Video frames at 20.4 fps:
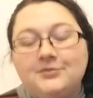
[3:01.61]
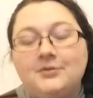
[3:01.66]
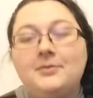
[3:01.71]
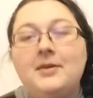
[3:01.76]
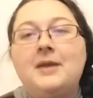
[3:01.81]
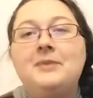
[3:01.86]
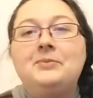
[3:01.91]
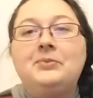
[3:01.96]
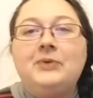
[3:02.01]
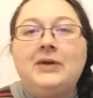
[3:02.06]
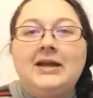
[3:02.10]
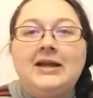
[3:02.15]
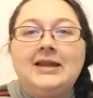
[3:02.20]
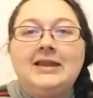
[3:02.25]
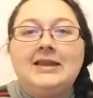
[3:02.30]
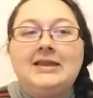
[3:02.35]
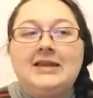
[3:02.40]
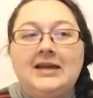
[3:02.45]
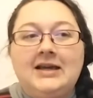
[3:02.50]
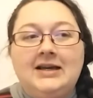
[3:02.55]

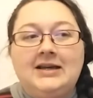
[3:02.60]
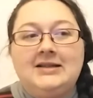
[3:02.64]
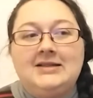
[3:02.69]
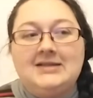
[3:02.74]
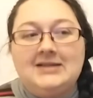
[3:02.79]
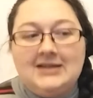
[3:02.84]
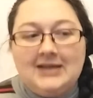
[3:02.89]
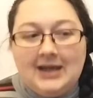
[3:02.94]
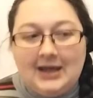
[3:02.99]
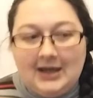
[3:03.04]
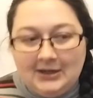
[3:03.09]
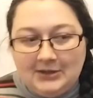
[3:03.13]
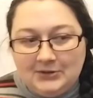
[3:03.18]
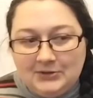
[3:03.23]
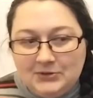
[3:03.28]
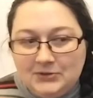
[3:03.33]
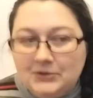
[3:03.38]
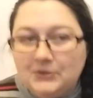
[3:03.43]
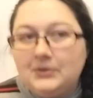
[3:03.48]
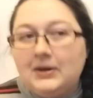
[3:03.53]
remembering that I
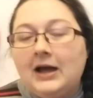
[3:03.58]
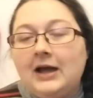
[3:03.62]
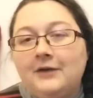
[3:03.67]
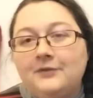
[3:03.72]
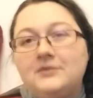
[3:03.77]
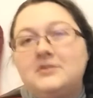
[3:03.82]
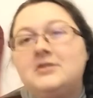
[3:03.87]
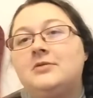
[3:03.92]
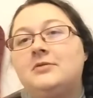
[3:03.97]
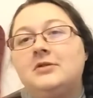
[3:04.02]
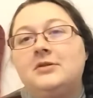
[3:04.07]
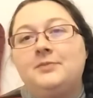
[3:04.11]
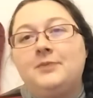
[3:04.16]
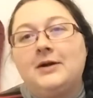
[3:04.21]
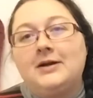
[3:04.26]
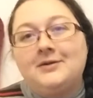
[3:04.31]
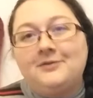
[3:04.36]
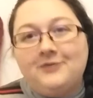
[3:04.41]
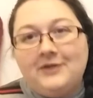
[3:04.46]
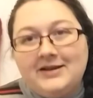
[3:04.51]
do have 2 other
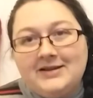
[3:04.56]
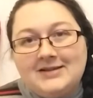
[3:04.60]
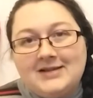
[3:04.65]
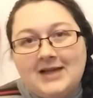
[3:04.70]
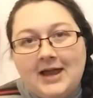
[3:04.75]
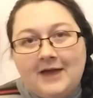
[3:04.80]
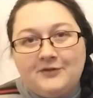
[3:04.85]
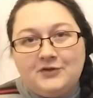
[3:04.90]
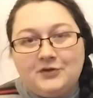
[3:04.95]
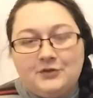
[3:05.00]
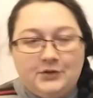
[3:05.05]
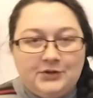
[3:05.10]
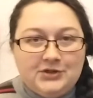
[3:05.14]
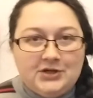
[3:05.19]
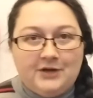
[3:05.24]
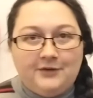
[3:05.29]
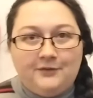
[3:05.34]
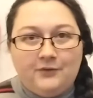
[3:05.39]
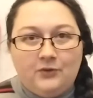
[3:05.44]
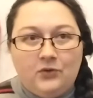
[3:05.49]
pregnant friends that I have to
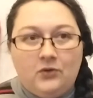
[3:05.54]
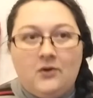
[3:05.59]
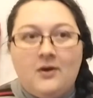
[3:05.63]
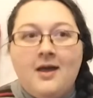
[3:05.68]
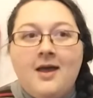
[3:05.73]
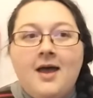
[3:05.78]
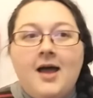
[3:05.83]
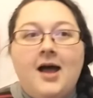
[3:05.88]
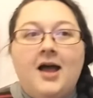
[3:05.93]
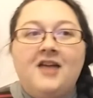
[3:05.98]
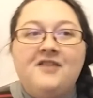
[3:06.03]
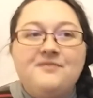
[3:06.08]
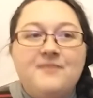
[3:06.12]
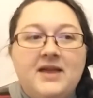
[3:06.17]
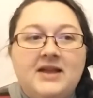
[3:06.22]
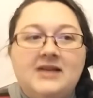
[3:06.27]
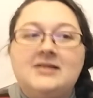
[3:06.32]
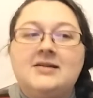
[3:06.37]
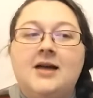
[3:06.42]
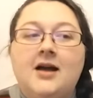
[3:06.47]
crochet for. I
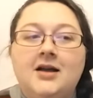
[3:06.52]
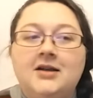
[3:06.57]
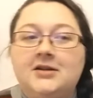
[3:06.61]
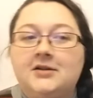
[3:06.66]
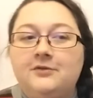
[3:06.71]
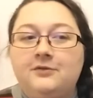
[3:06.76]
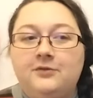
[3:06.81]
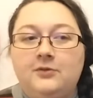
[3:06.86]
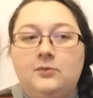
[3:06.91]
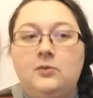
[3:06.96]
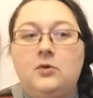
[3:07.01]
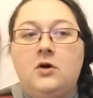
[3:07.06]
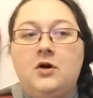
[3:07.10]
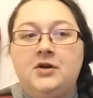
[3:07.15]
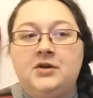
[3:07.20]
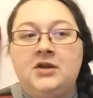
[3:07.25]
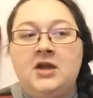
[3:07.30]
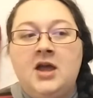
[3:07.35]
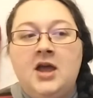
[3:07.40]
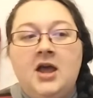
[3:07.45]
made a cardigan for
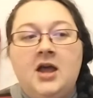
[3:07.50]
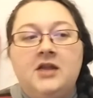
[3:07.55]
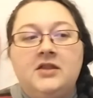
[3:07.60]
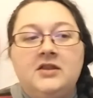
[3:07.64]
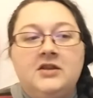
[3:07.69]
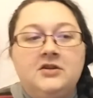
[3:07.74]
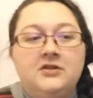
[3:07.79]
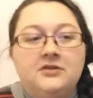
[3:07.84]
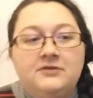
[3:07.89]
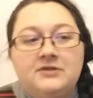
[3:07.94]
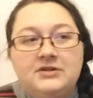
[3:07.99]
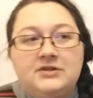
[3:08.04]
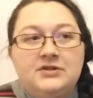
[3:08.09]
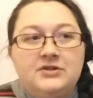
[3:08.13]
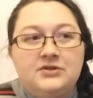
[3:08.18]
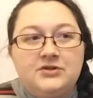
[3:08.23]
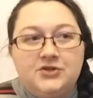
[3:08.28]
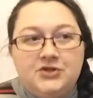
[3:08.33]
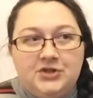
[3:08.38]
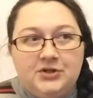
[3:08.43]
one. The other
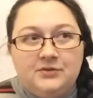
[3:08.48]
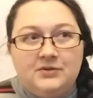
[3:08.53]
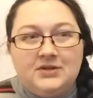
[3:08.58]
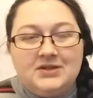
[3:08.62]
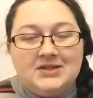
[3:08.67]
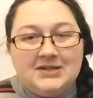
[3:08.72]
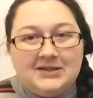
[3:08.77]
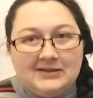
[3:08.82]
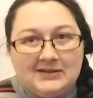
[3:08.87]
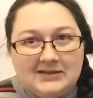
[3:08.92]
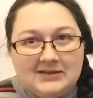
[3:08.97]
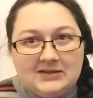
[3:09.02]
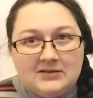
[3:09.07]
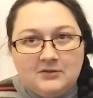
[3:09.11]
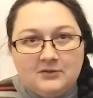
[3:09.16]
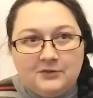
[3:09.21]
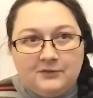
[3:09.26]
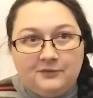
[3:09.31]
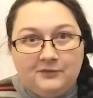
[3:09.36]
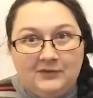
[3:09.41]
isn't due until
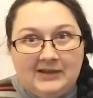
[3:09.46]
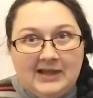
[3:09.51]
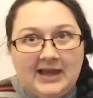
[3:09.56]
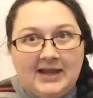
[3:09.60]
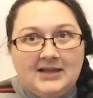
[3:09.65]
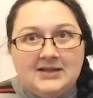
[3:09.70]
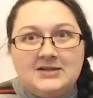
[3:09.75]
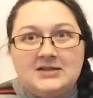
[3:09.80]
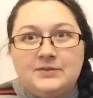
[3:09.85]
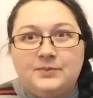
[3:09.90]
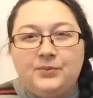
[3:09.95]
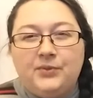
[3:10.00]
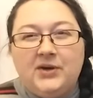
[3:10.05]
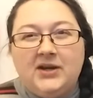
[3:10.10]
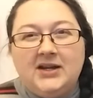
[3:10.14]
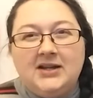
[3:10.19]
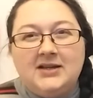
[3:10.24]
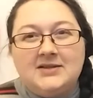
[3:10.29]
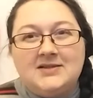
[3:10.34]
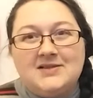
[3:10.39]
sort of late
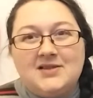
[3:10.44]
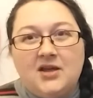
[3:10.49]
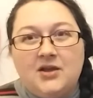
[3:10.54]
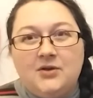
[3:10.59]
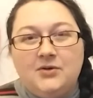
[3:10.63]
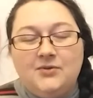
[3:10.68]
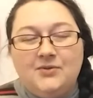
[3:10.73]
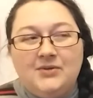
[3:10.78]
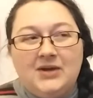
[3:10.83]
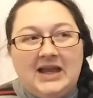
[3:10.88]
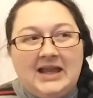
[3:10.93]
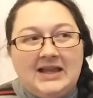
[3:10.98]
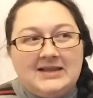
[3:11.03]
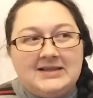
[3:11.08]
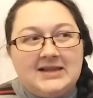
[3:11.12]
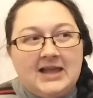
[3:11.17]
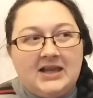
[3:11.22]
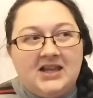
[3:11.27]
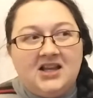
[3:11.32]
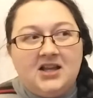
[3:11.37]
spring, so it's
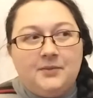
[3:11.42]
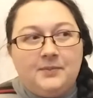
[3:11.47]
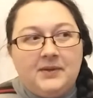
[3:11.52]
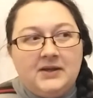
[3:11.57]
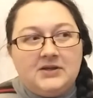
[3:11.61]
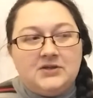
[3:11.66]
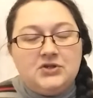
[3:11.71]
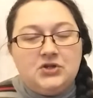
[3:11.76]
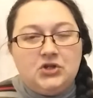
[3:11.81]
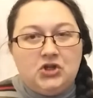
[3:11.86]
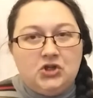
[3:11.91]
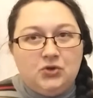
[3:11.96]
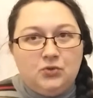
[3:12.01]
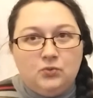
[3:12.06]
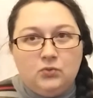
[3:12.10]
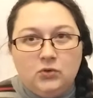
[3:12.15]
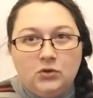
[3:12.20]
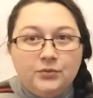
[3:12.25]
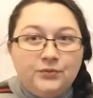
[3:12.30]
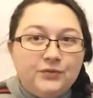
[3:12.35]
getting a bit too
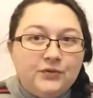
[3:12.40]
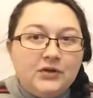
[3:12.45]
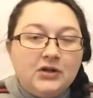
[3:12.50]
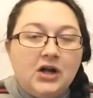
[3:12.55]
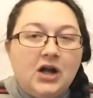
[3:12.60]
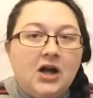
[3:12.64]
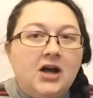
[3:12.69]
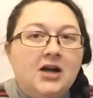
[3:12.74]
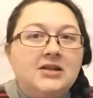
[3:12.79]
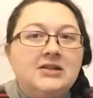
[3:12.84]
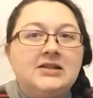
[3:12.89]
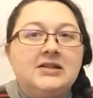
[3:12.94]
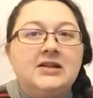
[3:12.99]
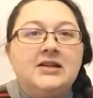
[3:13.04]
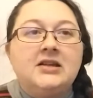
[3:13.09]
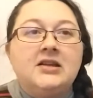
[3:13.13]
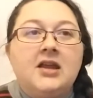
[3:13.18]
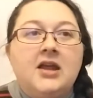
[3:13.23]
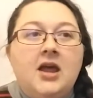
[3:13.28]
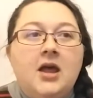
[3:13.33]
warm for a
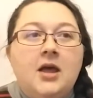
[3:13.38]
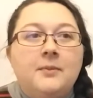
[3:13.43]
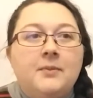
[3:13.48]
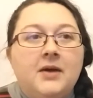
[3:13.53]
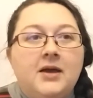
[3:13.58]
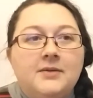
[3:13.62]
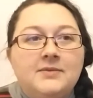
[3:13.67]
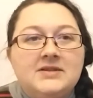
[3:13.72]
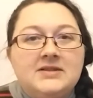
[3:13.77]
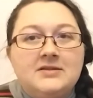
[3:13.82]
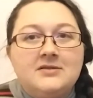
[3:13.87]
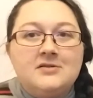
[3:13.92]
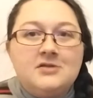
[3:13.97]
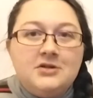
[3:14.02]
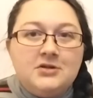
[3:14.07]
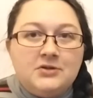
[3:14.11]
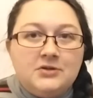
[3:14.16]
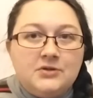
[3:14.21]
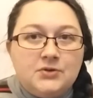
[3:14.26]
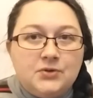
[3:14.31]
cardigan, but I'm still going
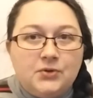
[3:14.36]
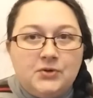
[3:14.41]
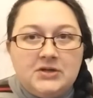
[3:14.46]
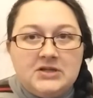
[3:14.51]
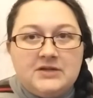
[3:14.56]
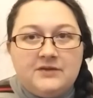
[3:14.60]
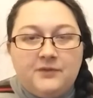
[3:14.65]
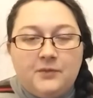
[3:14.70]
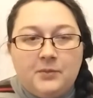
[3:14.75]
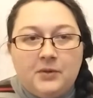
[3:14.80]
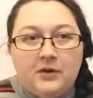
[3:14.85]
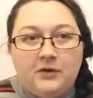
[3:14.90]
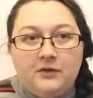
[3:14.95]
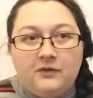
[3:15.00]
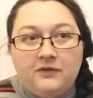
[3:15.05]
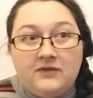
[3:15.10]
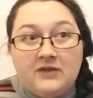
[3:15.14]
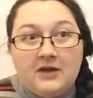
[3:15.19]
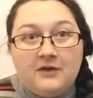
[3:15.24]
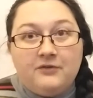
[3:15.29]
to do toys for both
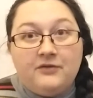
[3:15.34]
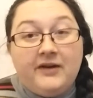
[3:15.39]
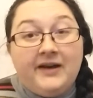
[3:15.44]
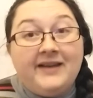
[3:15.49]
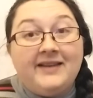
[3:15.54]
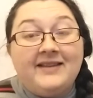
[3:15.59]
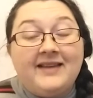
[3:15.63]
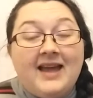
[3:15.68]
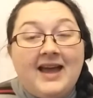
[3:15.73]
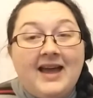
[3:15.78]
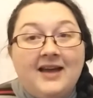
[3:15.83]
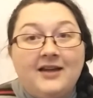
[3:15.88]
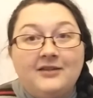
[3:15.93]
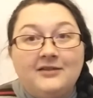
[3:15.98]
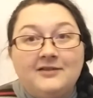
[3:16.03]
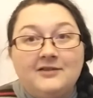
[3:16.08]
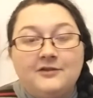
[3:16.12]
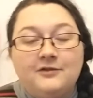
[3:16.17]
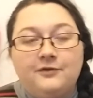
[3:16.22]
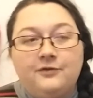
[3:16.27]
that friend
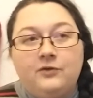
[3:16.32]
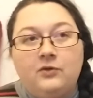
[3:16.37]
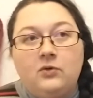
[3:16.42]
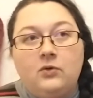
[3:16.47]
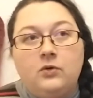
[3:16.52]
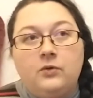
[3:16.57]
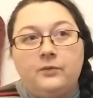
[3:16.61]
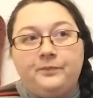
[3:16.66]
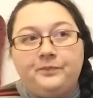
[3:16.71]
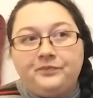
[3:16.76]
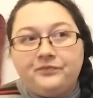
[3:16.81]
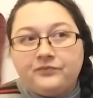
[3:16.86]
and for